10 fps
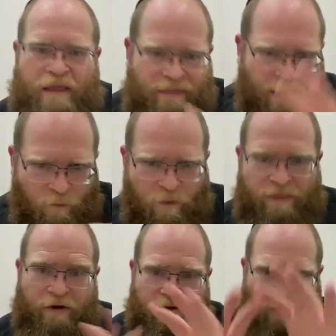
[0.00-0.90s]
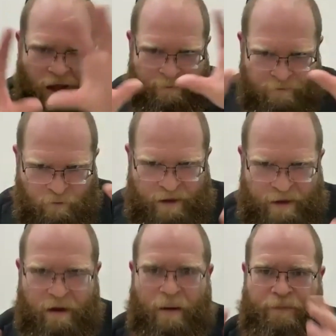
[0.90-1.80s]
And their time of
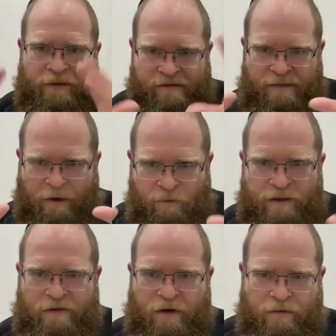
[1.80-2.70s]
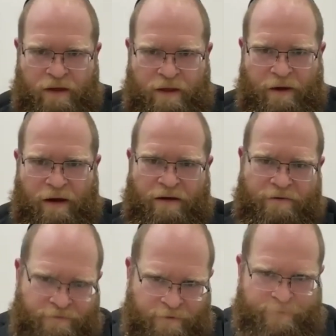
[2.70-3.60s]
waking up is in that window
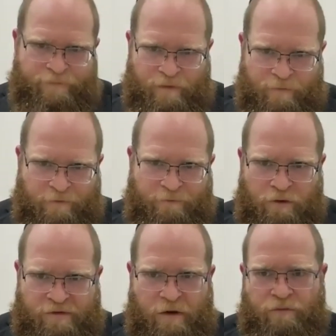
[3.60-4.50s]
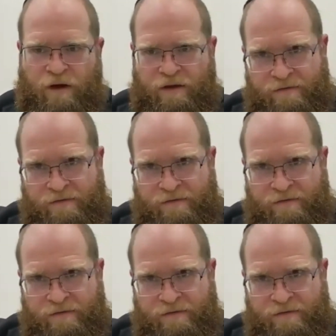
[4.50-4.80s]
of before sunrise